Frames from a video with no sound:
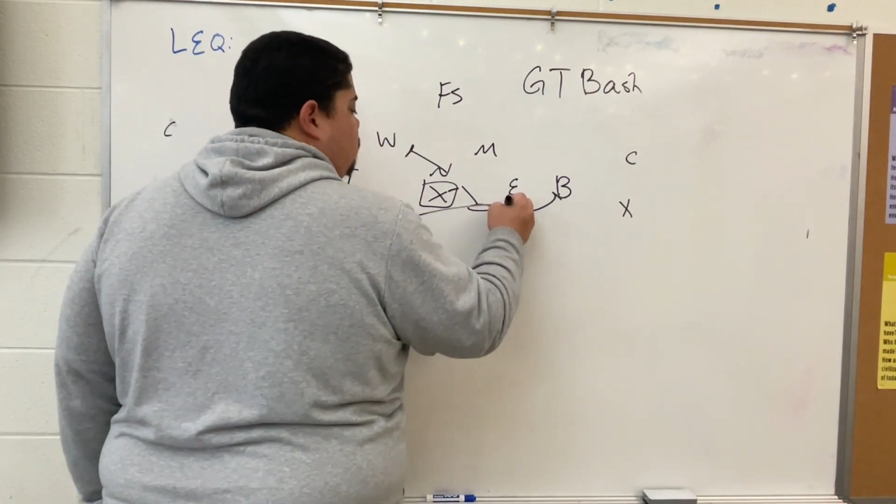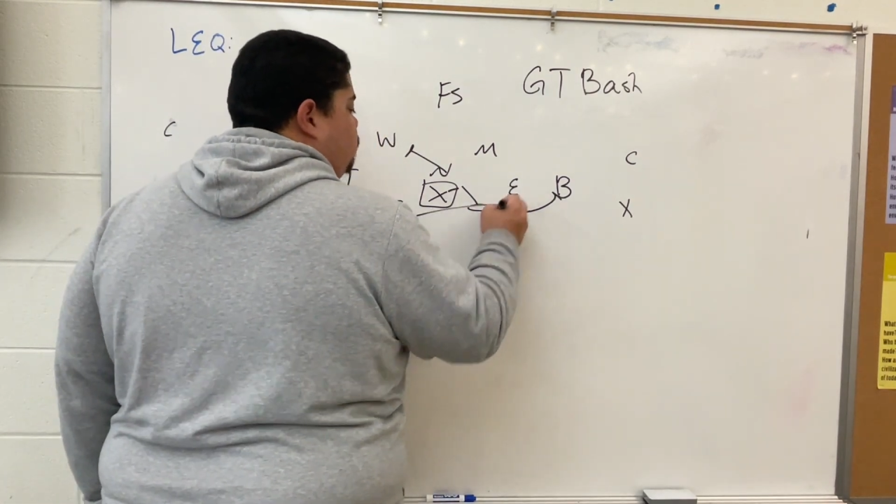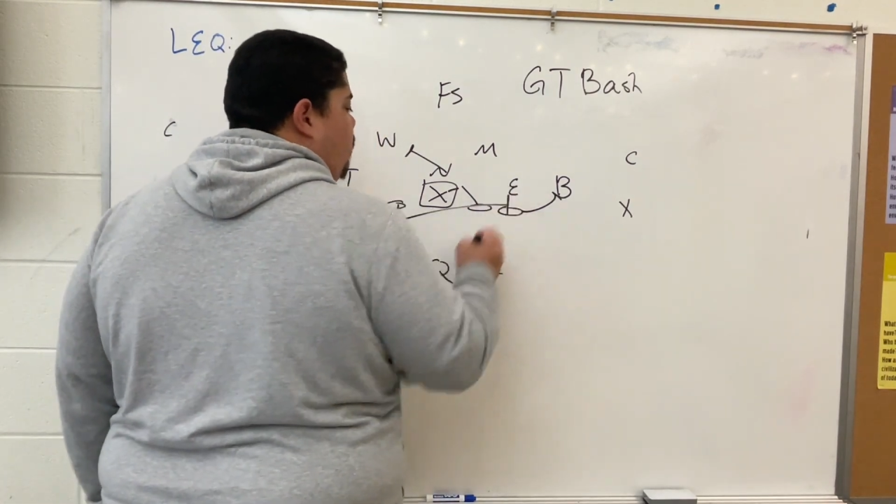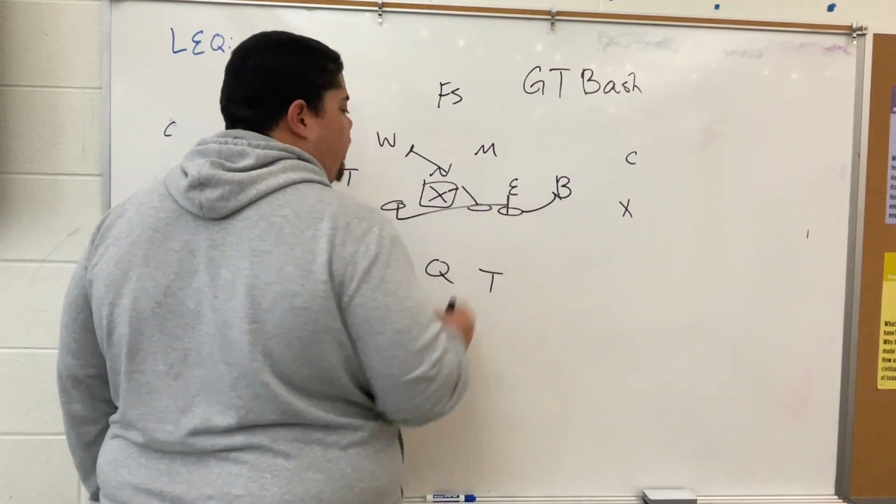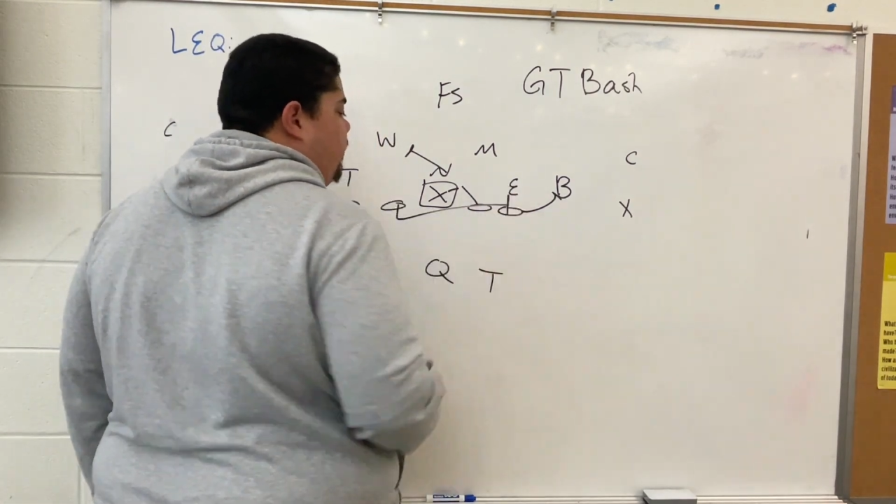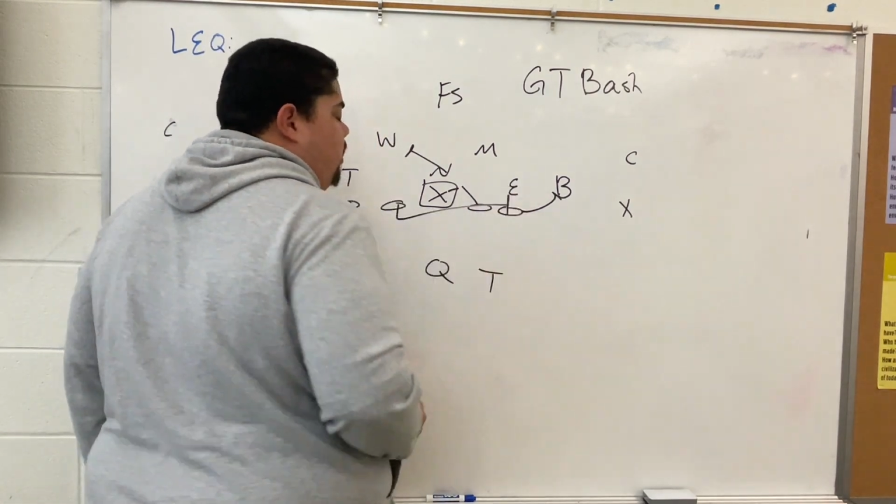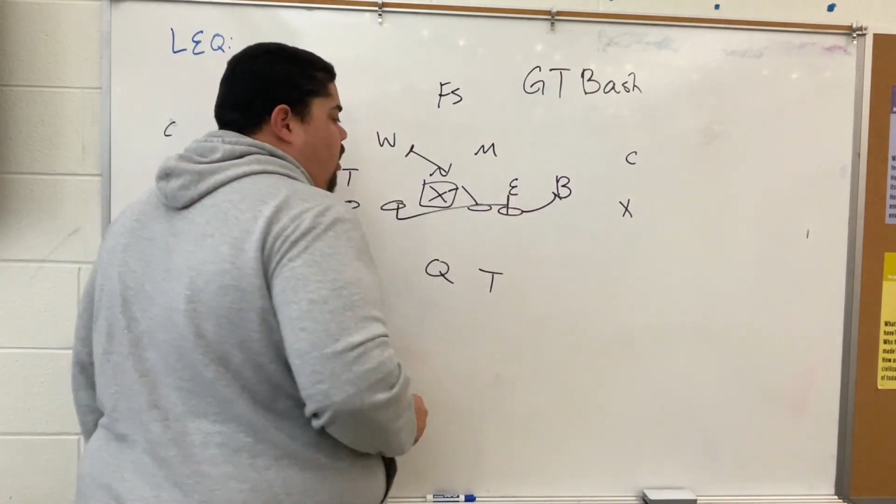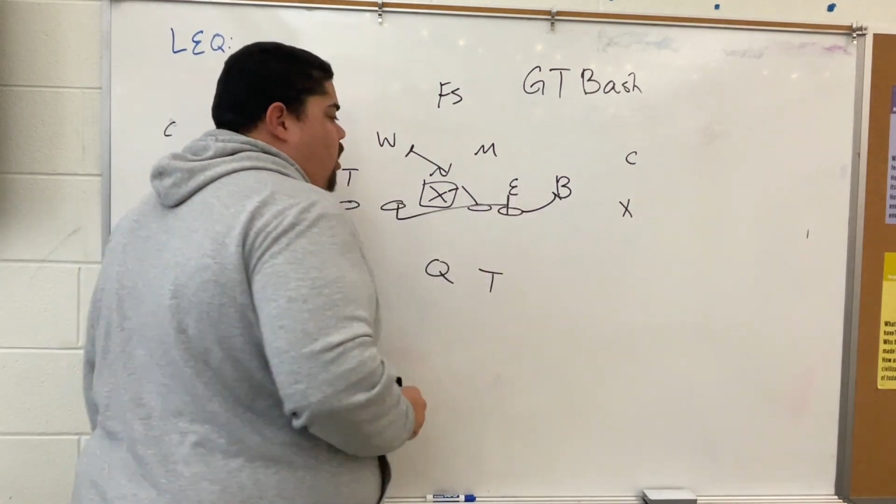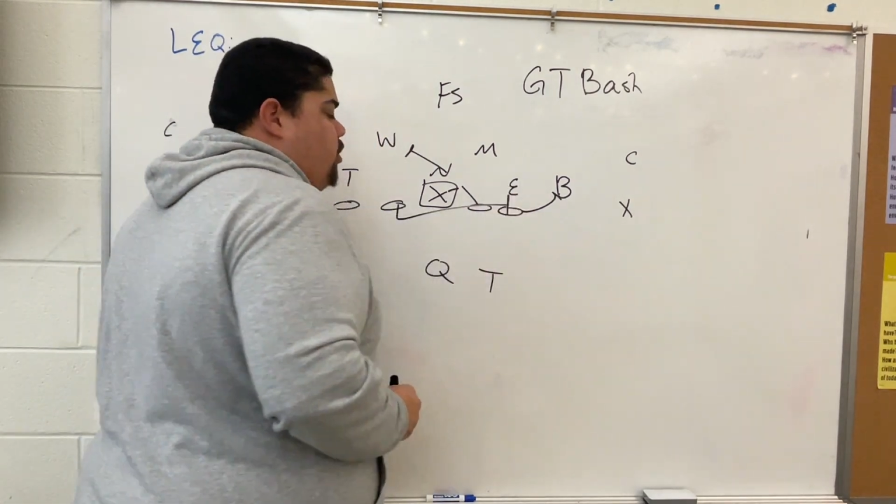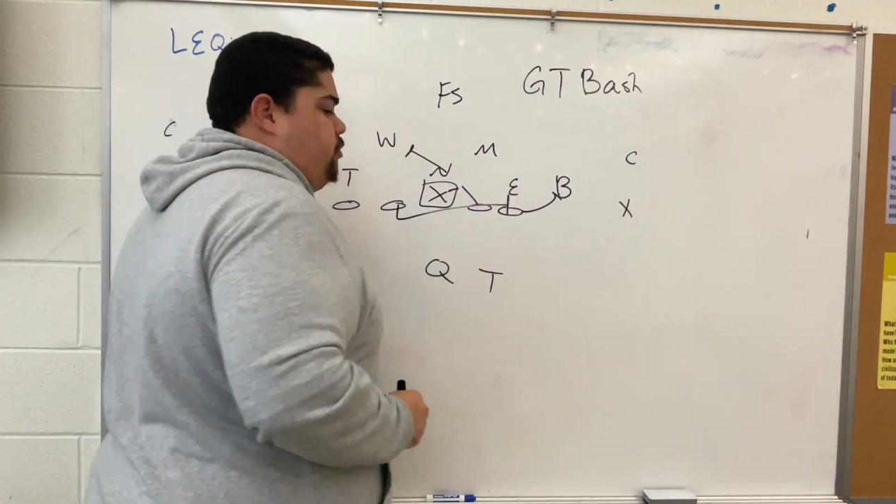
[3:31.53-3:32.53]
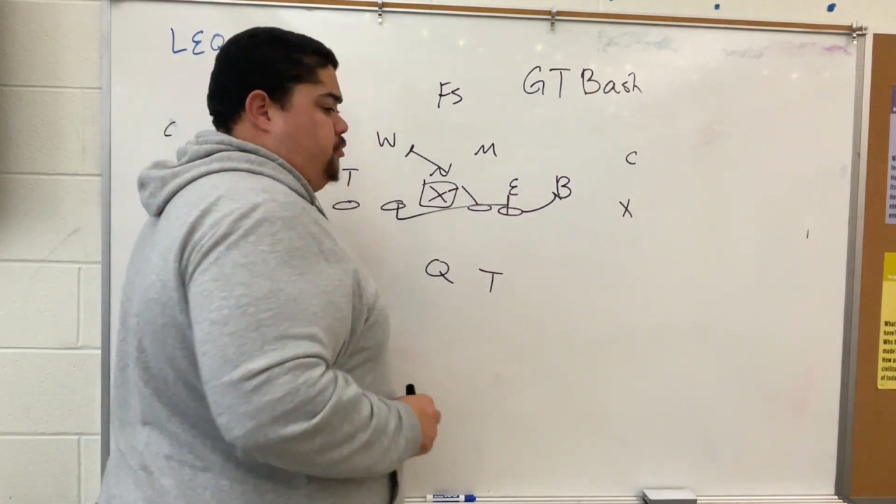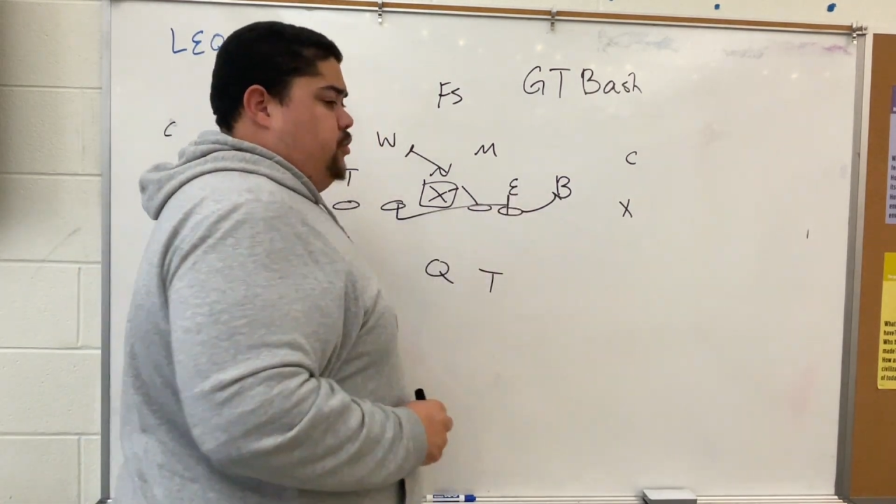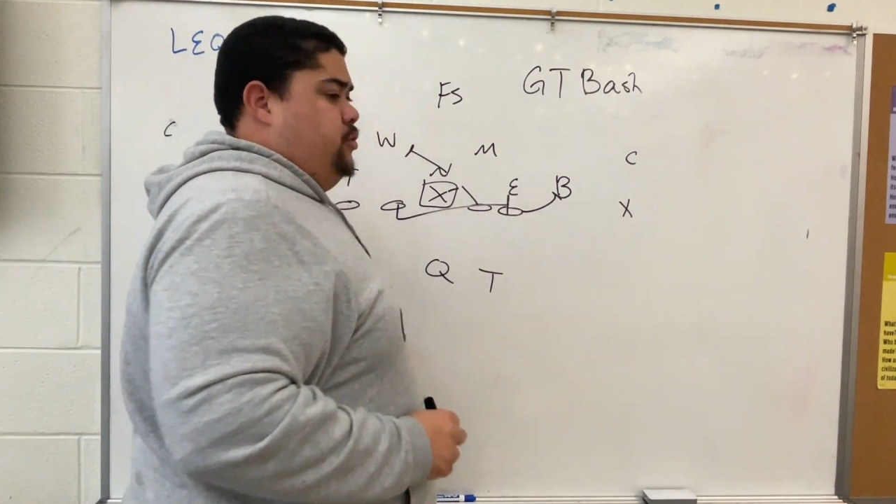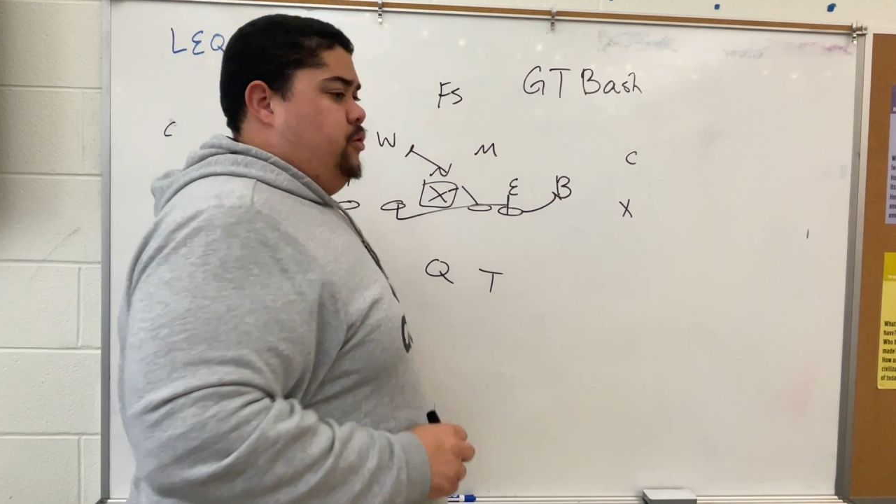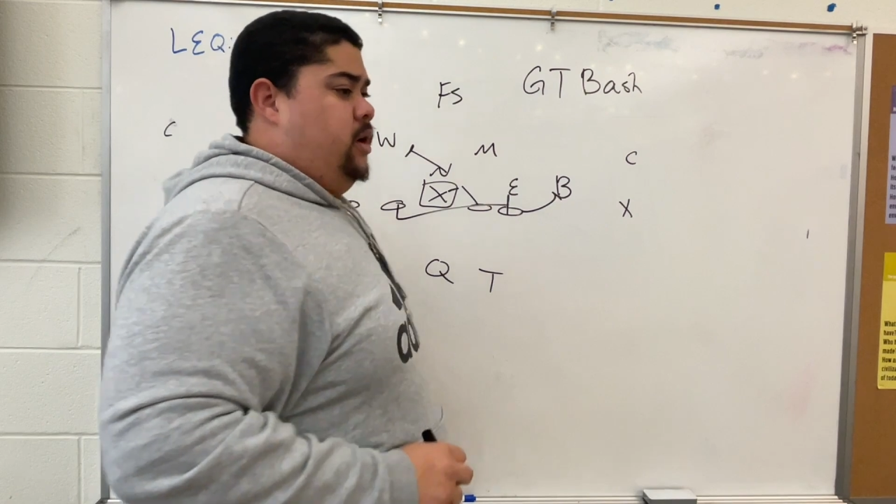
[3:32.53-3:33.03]
running
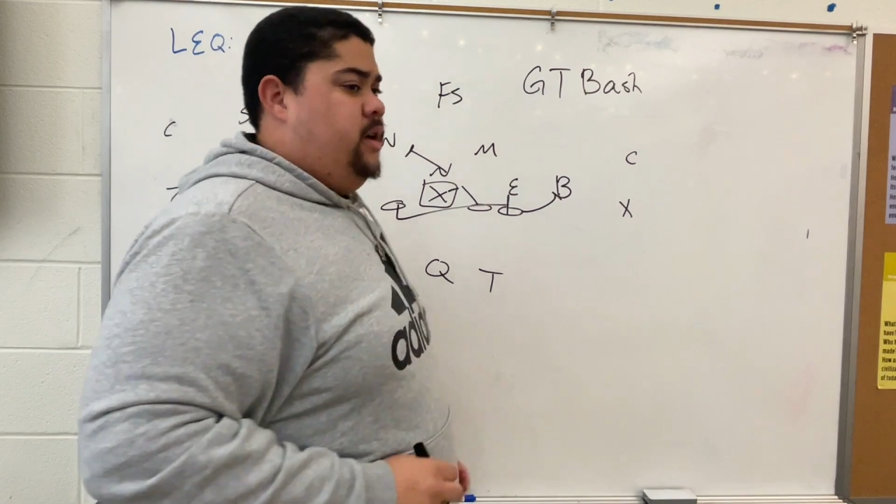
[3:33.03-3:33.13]
through